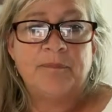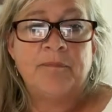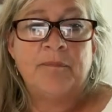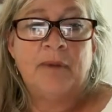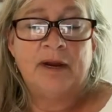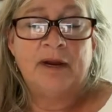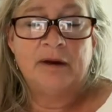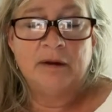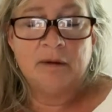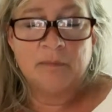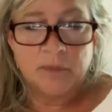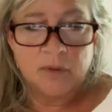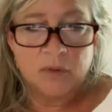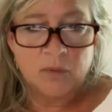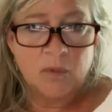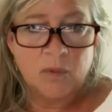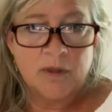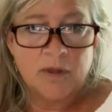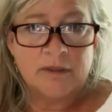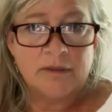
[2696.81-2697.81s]
my
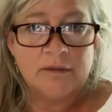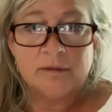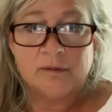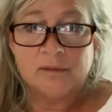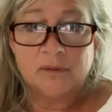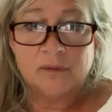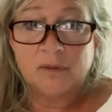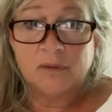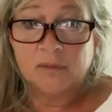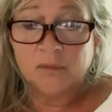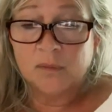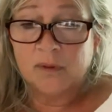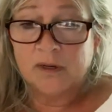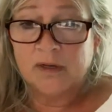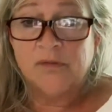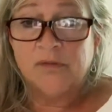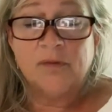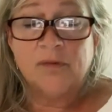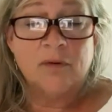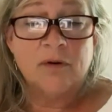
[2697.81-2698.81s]
number one
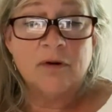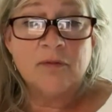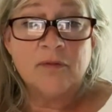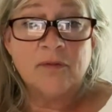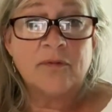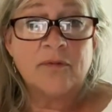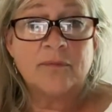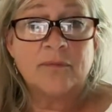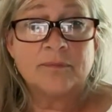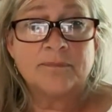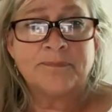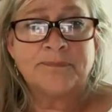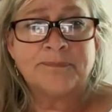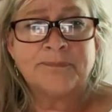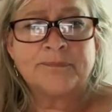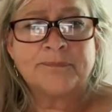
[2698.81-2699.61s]
resource